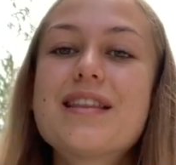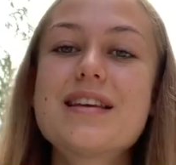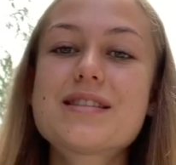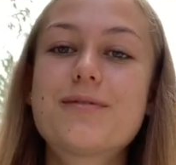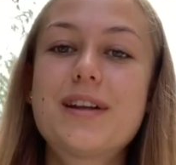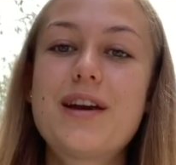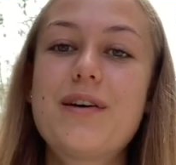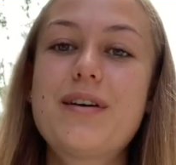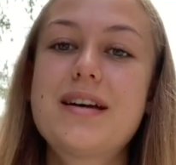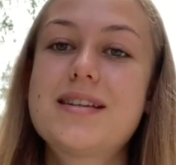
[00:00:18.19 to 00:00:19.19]
This
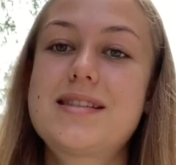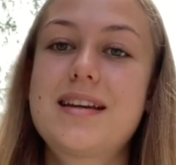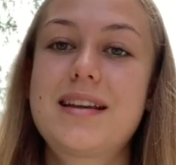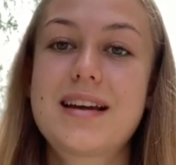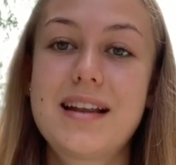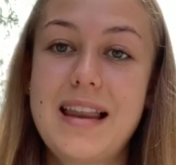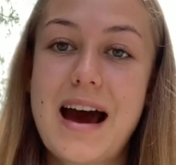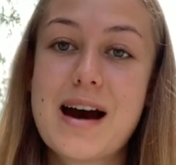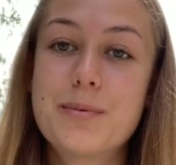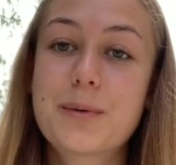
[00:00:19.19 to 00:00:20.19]
video is in
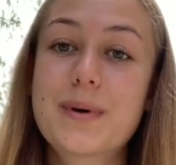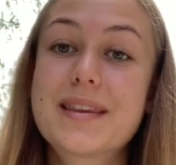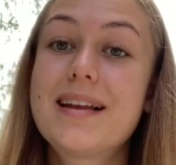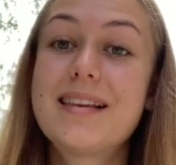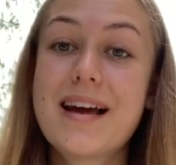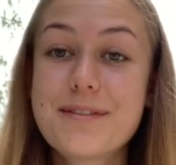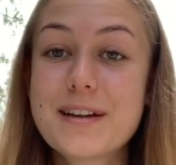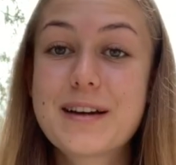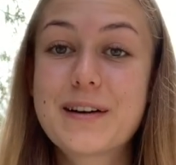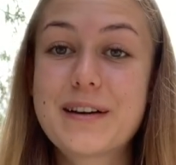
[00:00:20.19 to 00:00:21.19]
collab with a
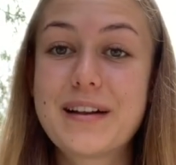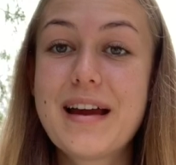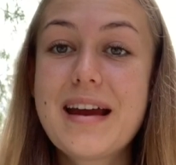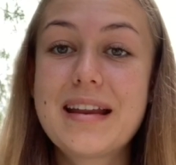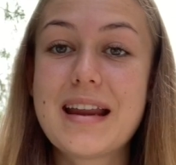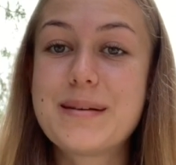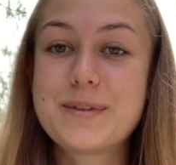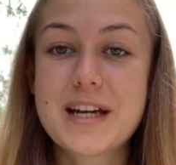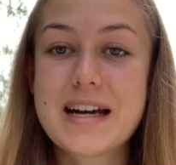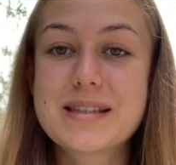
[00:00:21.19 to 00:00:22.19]
lovely girl
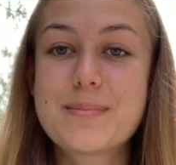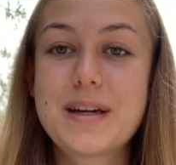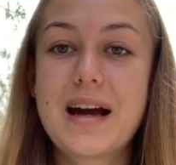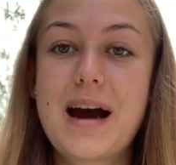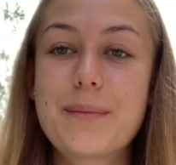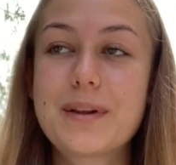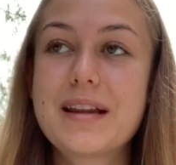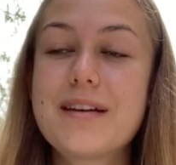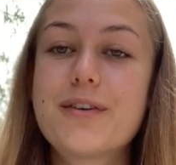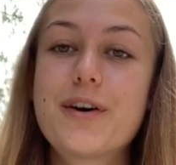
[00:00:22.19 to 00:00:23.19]
named Jasmine. I will
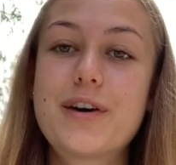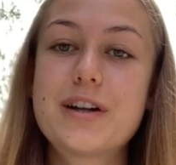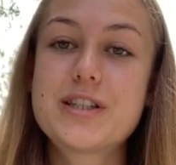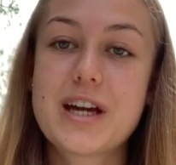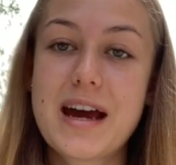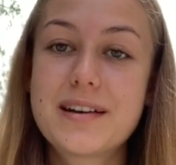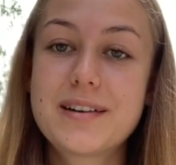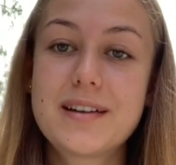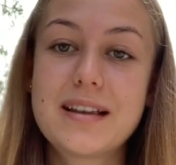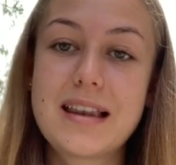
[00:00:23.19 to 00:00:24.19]
leave her
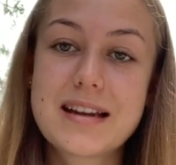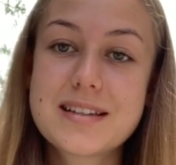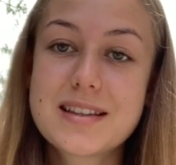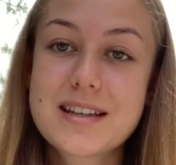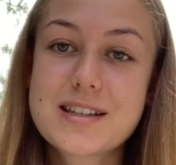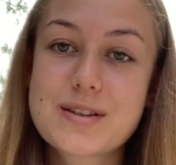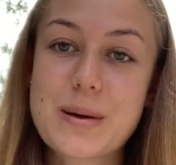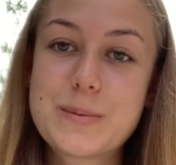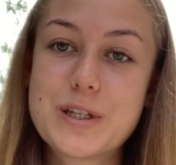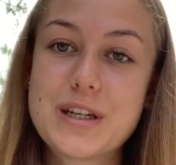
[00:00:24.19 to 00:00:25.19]
channel linked in the
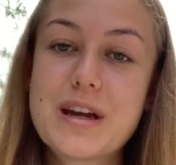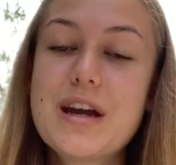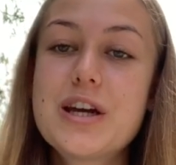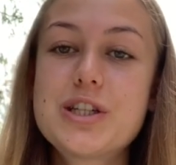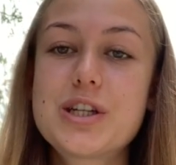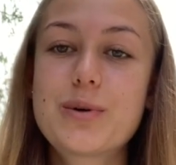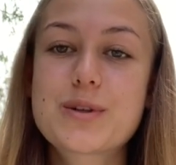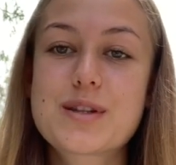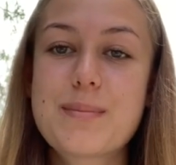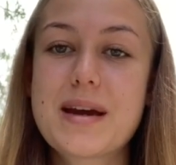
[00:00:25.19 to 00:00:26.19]
description. She
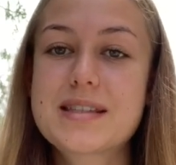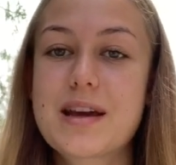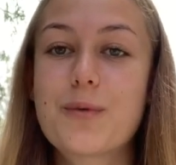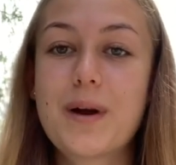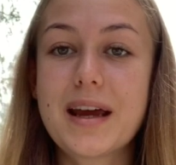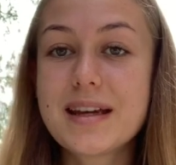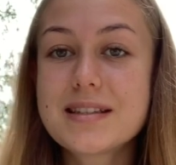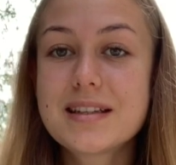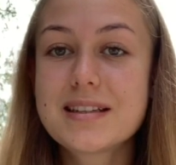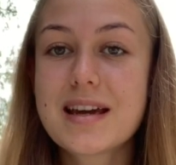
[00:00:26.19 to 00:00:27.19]
also makes like what I
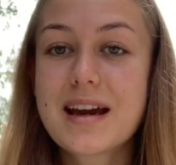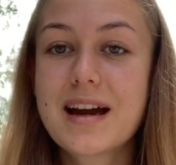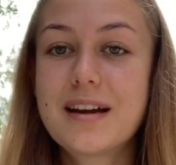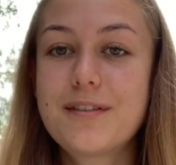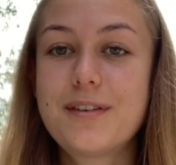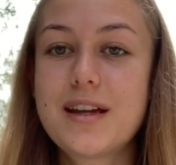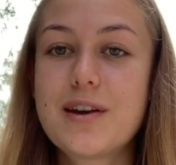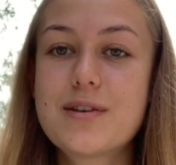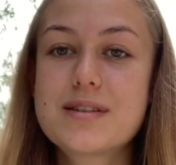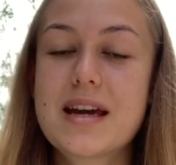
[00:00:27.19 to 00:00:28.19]
eat in a day kind of
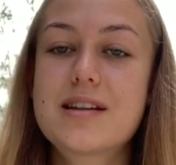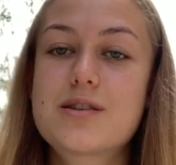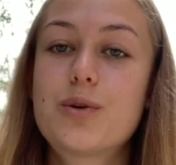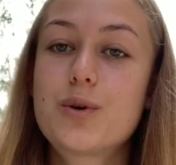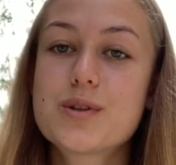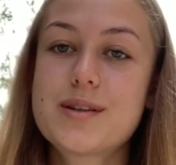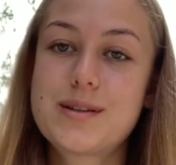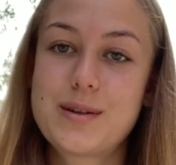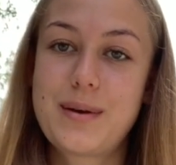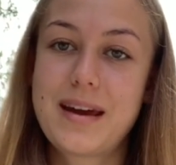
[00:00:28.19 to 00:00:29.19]
videos and is
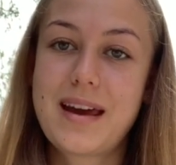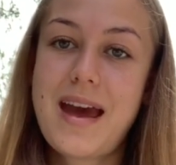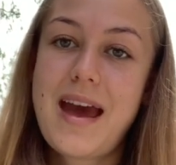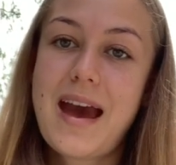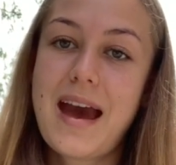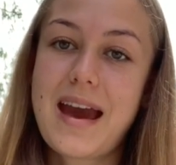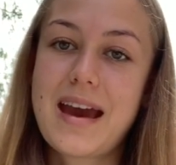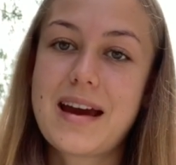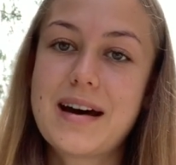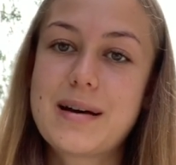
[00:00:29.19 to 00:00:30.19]
also doing
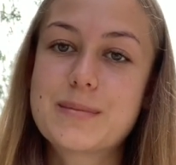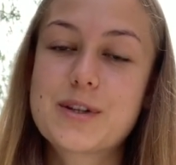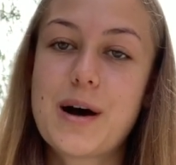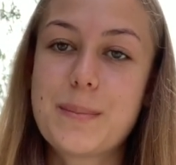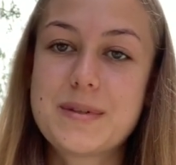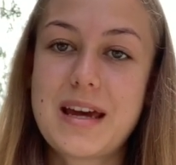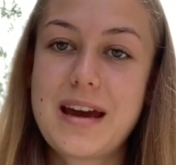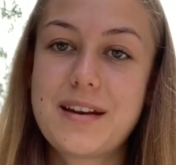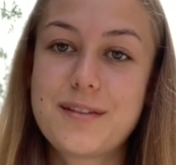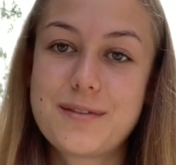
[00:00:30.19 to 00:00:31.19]
a top
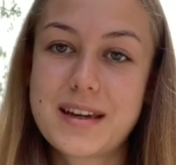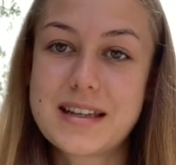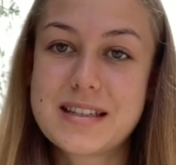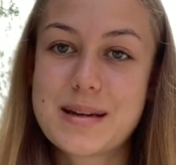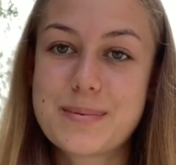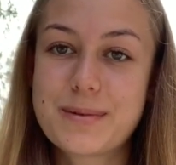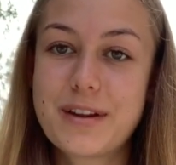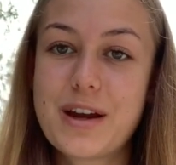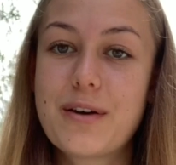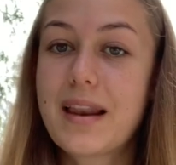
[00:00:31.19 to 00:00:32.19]
10 vegan tips
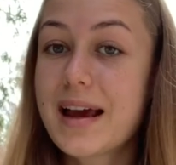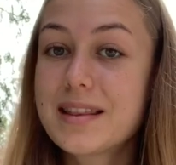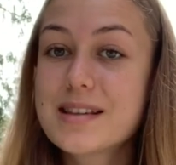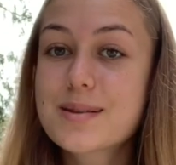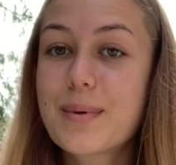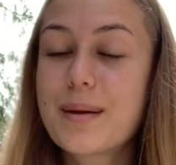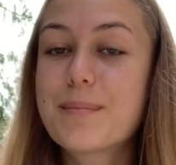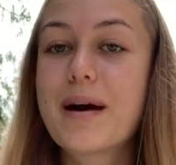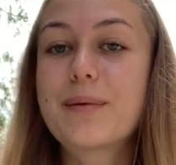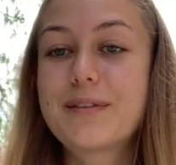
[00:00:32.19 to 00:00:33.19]
video like this one,
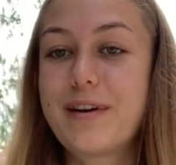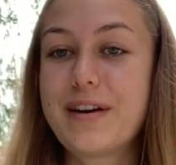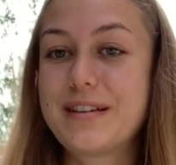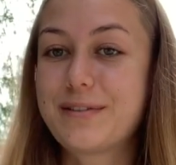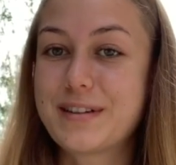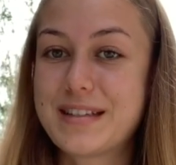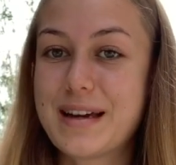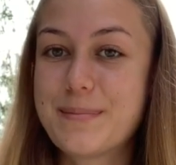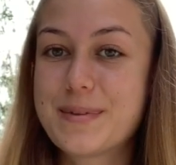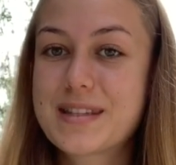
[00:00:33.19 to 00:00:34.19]
but with very different
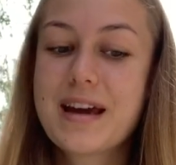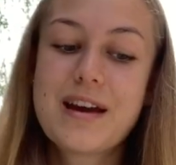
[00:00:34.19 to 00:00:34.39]
tips.